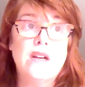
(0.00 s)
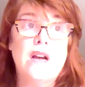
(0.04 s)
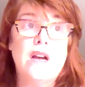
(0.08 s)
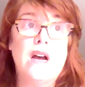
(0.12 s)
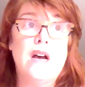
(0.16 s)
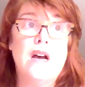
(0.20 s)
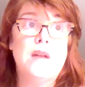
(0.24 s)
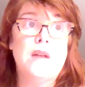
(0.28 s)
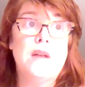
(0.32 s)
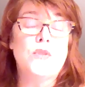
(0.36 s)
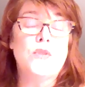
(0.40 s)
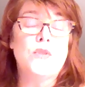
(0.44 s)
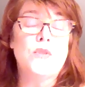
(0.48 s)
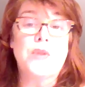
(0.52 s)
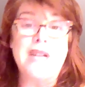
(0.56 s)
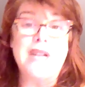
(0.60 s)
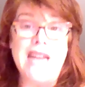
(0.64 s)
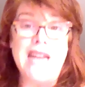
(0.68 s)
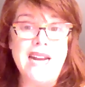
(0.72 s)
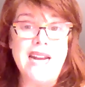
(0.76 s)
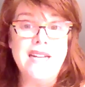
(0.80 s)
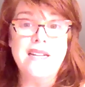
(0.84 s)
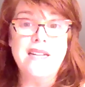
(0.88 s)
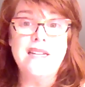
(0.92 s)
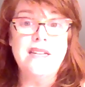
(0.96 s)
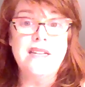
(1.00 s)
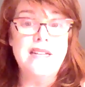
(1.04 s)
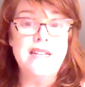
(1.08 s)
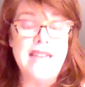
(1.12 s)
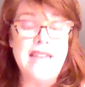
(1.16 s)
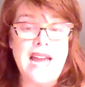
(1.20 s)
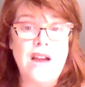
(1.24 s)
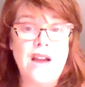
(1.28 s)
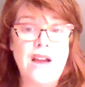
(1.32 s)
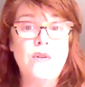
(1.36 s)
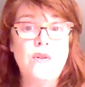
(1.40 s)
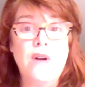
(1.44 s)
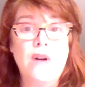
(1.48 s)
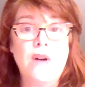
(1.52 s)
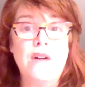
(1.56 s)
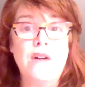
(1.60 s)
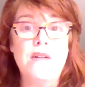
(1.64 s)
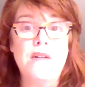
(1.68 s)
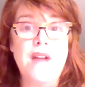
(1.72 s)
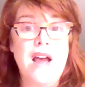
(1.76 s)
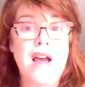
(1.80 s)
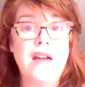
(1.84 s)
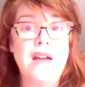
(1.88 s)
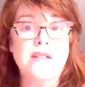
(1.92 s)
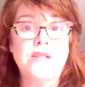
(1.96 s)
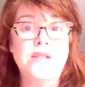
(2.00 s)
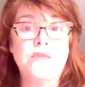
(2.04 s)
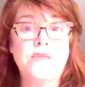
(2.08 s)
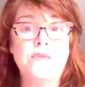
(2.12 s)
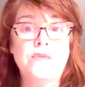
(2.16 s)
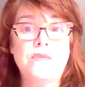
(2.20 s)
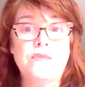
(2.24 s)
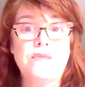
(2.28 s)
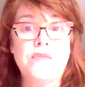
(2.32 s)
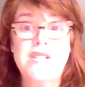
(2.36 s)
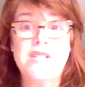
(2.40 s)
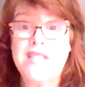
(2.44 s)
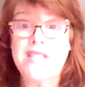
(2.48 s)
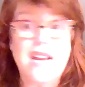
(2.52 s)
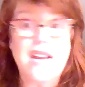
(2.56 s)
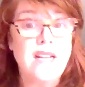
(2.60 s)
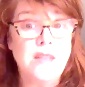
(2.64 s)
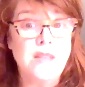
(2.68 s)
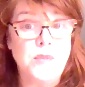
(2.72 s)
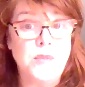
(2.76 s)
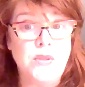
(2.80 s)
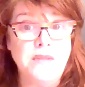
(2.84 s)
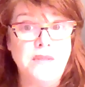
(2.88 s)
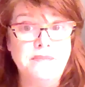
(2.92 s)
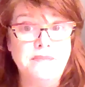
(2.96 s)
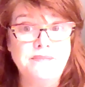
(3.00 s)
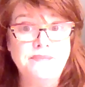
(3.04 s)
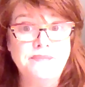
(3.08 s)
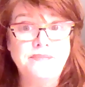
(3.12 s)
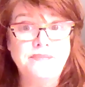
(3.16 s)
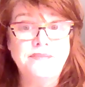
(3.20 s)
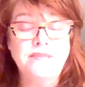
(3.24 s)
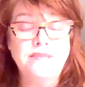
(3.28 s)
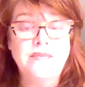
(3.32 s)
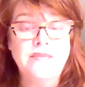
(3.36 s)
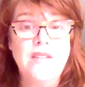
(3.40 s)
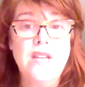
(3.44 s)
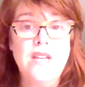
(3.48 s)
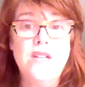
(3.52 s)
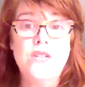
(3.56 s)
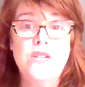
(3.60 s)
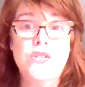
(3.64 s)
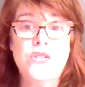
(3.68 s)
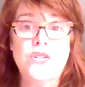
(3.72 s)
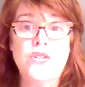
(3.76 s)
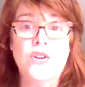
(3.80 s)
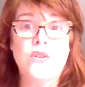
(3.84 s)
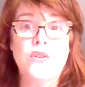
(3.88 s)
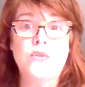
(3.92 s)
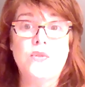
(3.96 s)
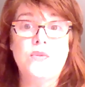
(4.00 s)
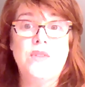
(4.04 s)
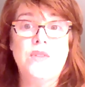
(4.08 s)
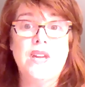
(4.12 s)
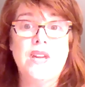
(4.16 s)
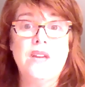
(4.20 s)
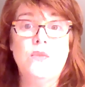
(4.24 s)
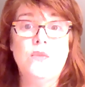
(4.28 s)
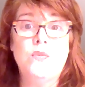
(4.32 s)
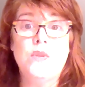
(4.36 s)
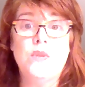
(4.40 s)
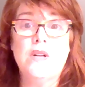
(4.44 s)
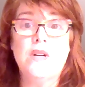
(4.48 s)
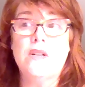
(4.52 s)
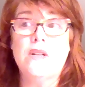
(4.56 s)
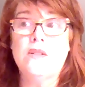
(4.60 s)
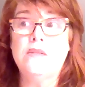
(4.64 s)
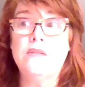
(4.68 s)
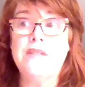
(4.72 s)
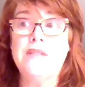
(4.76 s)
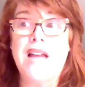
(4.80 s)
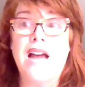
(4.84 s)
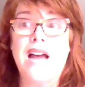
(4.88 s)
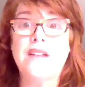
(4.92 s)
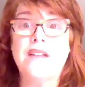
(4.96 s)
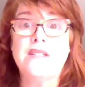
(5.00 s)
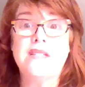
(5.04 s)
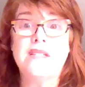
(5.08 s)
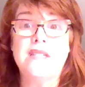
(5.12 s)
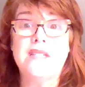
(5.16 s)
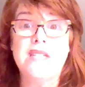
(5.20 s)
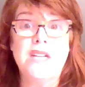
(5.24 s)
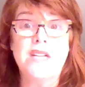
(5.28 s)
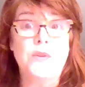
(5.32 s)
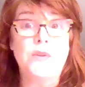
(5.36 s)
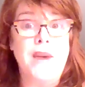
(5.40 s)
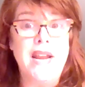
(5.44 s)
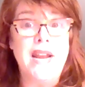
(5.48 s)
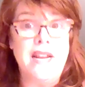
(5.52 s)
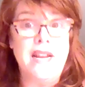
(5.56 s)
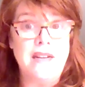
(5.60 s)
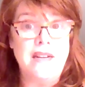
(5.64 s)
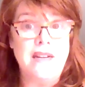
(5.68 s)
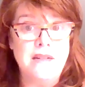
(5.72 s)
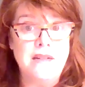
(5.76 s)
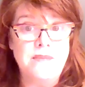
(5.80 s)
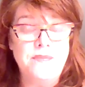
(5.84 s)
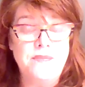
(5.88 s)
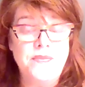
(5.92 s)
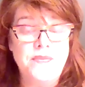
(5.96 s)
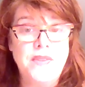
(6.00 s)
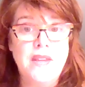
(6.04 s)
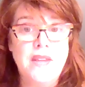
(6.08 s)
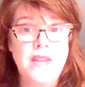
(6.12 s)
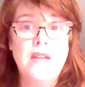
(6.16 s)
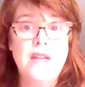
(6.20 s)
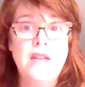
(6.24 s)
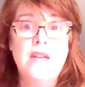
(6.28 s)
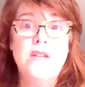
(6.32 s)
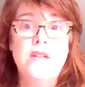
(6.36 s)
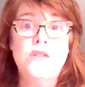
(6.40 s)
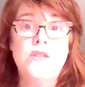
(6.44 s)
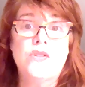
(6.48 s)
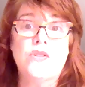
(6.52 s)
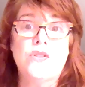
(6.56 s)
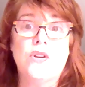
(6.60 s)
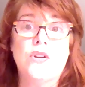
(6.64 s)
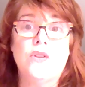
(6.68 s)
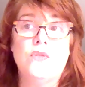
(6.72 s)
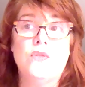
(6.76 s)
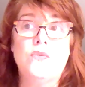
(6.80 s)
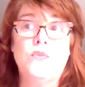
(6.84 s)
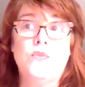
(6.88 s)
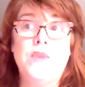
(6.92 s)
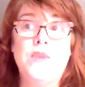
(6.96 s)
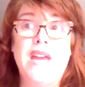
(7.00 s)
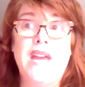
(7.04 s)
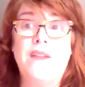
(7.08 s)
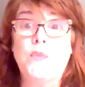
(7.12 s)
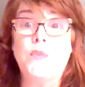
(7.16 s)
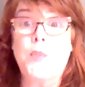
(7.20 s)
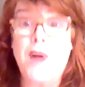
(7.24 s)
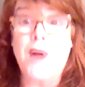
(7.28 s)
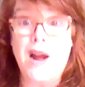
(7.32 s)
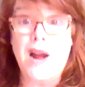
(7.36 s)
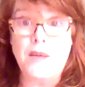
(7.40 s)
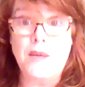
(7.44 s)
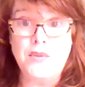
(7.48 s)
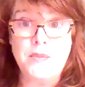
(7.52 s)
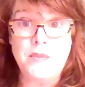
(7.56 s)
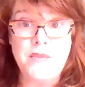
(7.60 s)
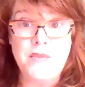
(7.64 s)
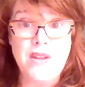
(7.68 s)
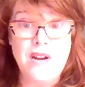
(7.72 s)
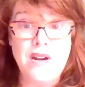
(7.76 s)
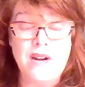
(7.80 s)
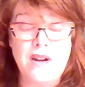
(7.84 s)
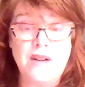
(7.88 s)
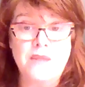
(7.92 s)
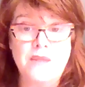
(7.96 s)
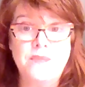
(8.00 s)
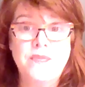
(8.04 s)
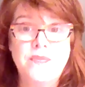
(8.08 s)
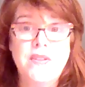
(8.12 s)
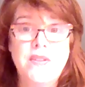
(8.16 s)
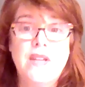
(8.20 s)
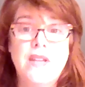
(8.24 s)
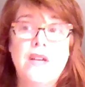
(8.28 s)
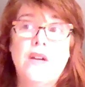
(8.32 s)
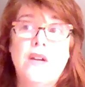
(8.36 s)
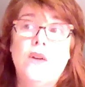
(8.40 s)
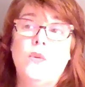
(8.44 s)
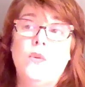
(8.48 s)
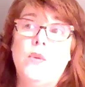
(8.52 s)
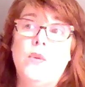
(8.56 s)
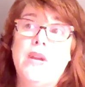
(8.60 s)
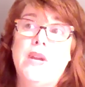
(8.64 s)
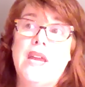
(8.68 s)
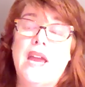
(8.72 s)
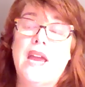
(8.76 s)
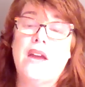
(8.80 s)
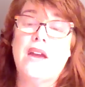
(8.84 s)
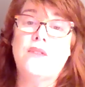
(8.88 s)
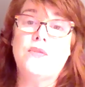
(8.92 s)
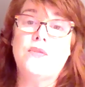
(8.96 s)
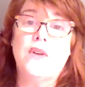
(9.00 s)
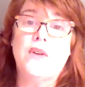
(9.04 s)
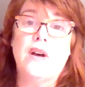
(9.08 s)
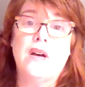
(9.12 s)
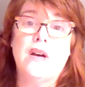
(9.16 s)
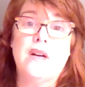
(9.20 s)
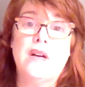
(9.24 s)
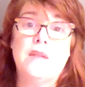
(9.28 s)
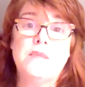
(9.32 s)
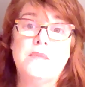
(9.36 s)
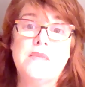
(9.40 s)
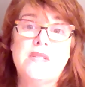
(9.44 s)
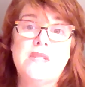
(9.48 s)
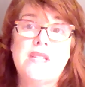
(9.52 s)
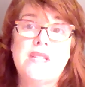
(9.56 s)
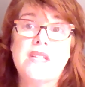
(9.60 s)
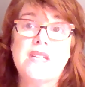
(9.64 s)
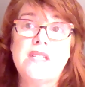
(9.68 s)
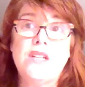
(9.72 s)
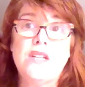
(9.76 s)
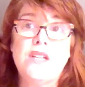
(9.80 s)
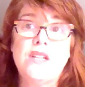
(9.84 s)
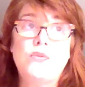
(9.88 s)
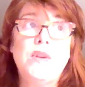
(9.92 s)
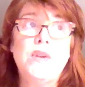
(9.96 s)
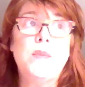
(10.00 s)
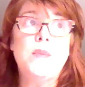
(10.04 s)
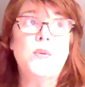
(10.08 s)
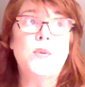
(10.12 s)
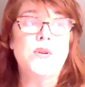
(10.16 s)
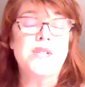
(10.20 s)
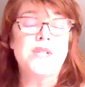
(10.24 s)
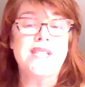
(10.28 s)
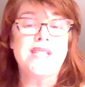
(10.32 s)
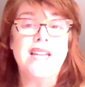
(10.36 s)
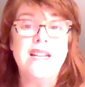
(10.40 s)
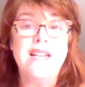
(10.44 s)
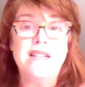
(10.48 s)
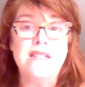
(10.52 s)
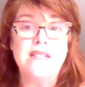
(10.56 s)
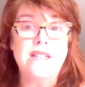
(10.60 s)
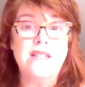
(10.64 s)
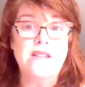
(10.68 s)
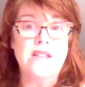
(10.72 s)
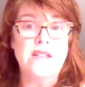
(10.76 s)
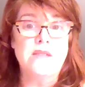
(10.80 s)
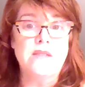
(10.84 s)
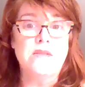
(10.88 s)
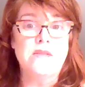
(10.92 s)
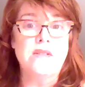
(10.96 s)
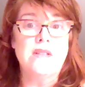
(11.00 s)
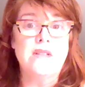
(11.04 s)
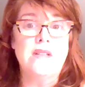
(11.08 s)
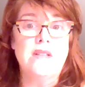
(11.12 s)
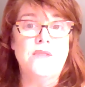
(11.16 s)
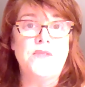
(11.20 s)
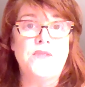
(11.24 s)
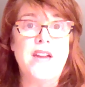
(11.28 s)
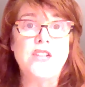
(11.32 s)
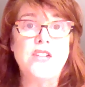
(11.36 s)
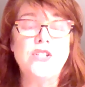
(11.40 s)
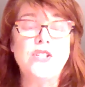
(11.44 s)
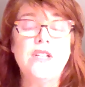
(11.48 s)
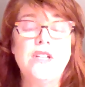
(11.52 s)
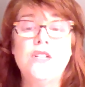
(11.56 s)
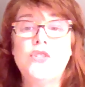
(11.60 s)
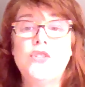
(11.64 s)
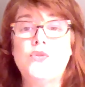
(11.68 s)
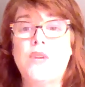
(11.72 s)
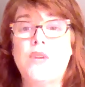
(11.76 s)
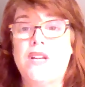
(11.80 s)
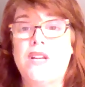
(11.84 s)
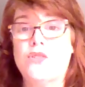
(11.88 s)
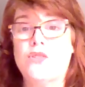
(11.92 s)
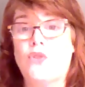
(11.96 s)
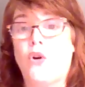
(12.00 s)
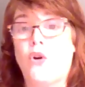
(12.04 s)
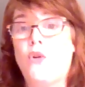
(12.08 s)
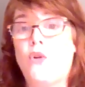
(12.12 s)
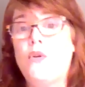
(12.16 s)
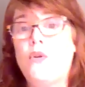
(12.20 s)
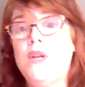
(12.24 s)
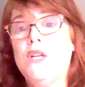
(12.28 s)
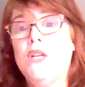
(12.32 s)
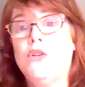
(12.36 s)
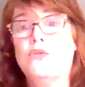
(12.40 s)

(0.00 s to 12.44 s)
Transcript: um, created now are not recyclable. So they will not degrade. So we have a problem there. We have um, 63%. The, the fashion industry has already